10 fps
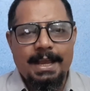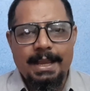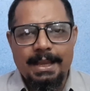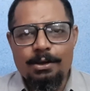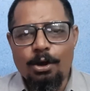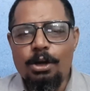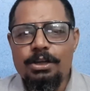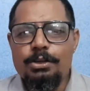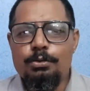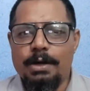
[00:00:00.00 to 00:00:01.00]
in
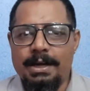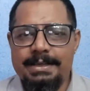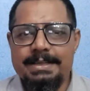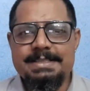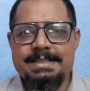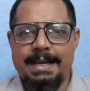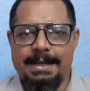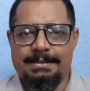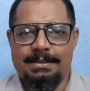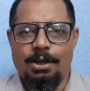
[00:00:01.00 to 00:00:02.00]
order to
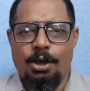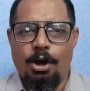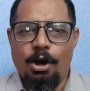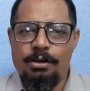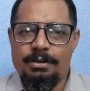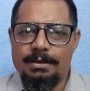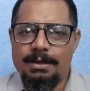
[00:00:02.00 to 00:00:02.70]
understand or